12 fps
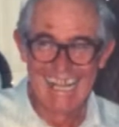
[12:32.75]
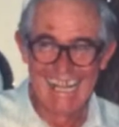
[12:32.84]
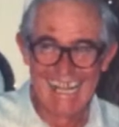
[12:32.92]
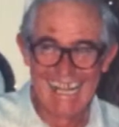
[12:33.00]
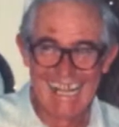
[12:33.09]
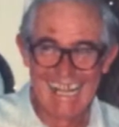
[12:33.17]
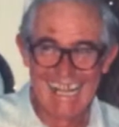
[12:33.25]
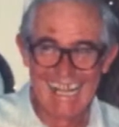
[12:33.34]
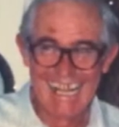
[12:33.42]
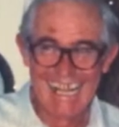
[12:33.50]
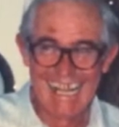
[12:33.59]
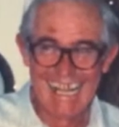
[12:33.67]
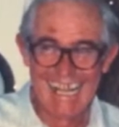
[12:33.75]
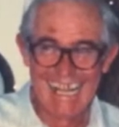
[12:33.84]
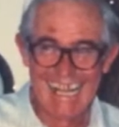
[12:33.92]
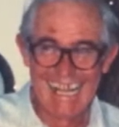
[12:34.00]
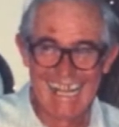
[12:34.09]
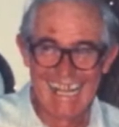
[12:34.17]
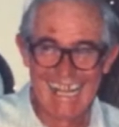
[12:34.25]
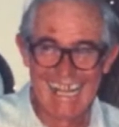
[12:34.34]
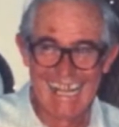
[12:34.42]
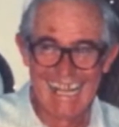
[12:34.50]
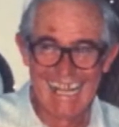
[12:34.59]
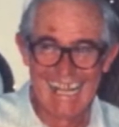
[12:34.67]

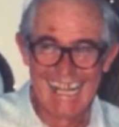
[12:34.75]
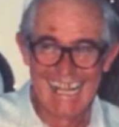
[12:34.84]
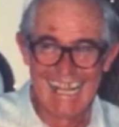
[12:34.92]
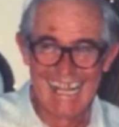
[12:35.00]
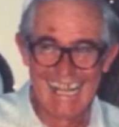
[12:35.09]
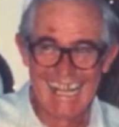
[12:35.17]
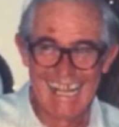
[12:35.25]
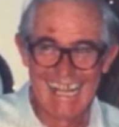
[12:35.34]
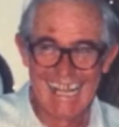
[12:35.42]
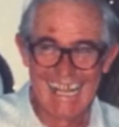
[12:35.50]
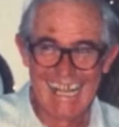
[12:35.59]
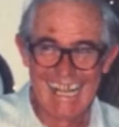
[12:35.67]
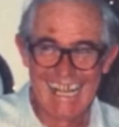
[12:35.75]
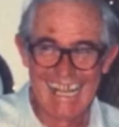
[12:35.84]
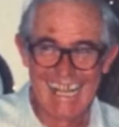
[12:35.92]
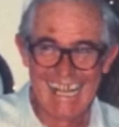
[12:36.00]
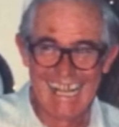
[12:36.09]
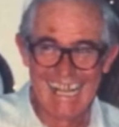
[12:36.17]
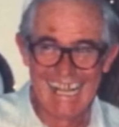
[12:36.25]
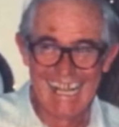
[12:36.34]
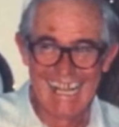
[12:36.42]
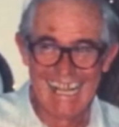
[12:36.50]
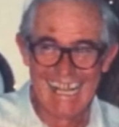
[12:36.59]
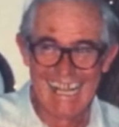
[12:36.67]

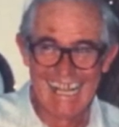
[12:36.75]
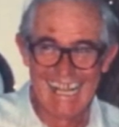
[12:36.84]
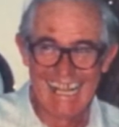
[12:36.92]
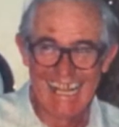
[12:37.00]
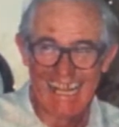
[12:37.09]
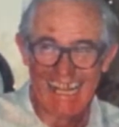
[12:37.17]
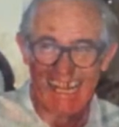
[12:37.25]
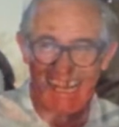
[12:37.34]
[no speech]